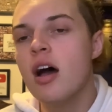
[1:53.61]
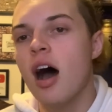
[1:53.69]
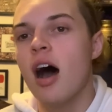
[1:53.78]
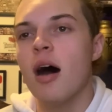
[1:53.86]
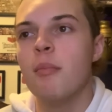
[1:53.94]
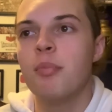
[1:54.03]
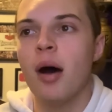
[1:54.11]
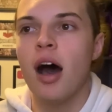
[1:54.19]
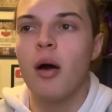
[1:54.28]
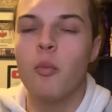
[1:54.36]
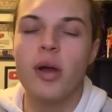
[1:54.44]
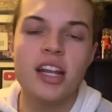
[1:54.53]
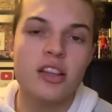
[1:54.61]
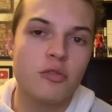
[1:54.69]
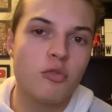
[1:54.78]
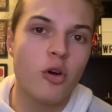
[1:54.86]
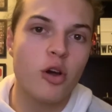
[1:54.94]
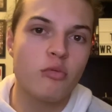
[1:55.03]
But winning the
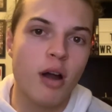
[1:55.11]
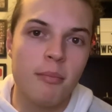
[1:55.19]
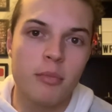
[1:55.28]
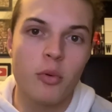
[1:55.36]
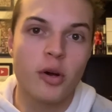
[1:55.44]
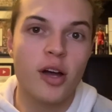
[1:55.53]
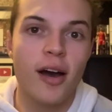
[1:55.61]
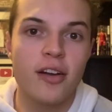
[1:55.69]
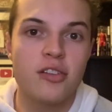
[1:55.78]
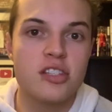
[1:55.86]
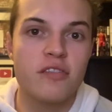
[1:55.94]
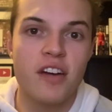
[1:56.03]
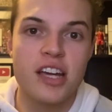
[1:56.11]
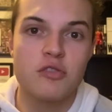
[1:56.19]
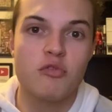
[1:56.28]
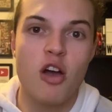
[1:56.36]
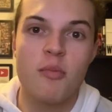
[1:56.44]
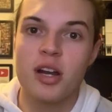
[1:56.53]
Royal Rumble and going on to
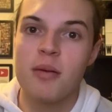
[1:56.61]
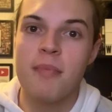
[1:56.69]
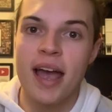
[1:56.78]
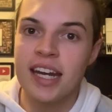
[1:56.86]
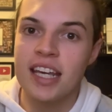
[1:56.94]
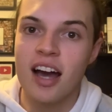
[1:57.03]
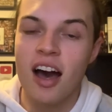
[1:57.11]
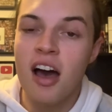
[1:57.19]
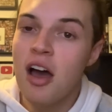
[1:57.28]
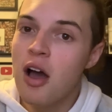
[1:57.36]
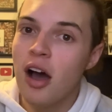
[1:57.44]
face Roman at Mania,